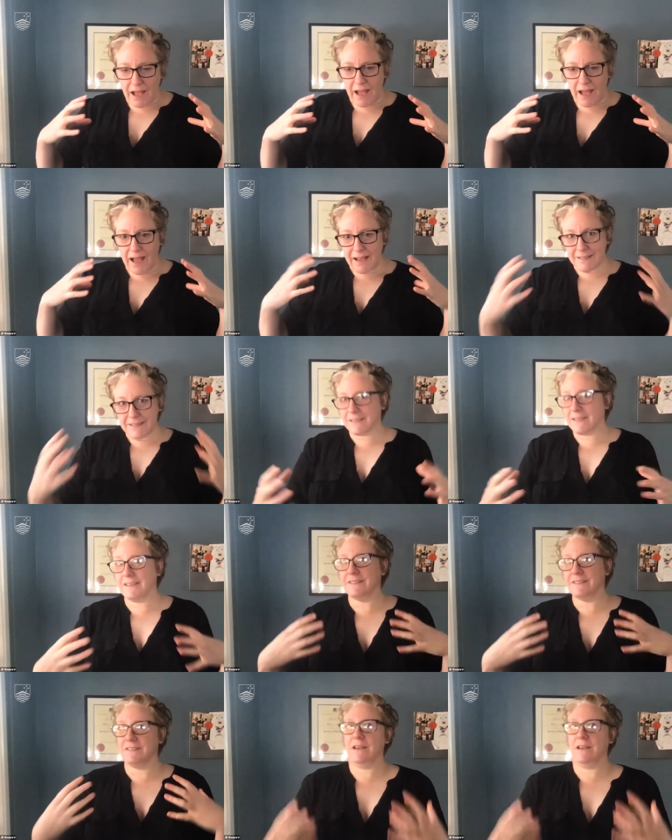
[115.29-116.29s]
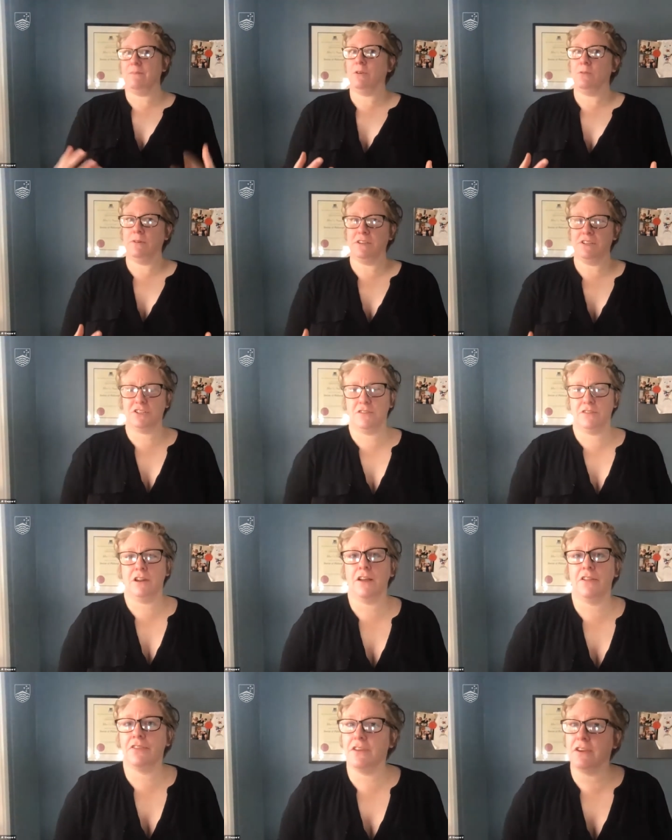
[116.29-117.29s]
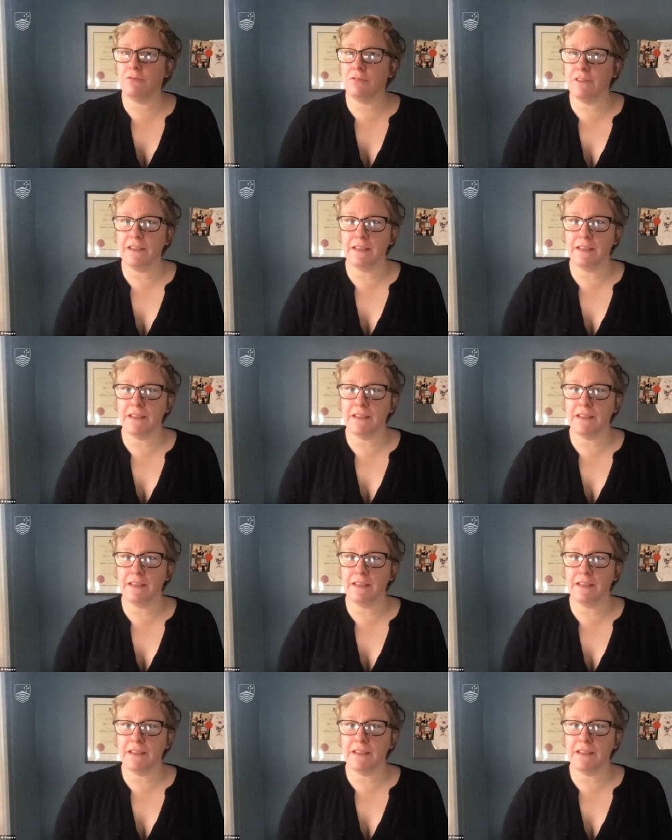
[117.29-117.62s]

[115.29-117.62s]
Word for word: asking Sam a question that I think really